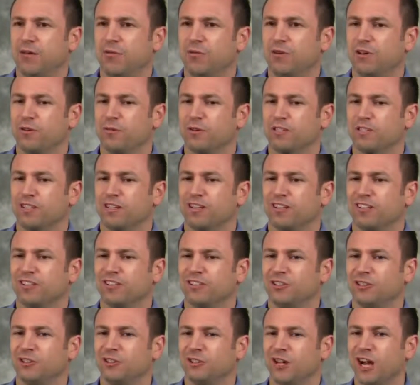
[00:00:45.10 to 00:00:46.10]
was a
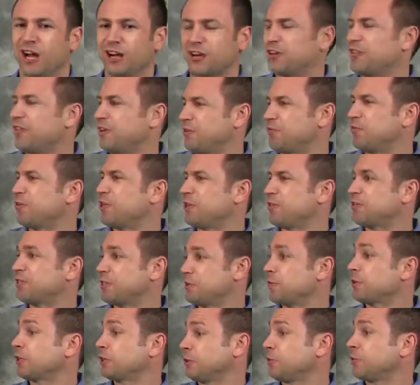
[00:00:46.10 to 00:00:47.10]
little longer than we
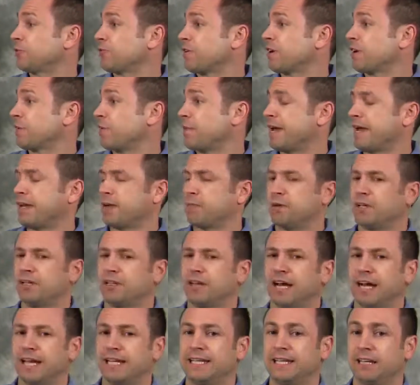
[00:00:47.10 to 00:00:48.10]
typically would recommend,
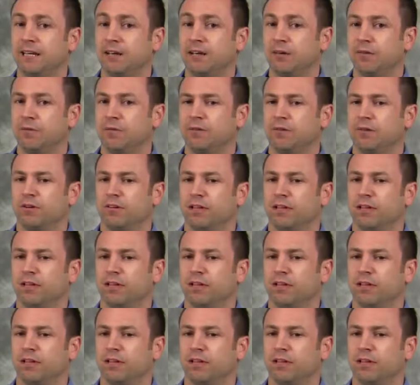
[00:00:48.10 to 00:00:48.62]
but the idea,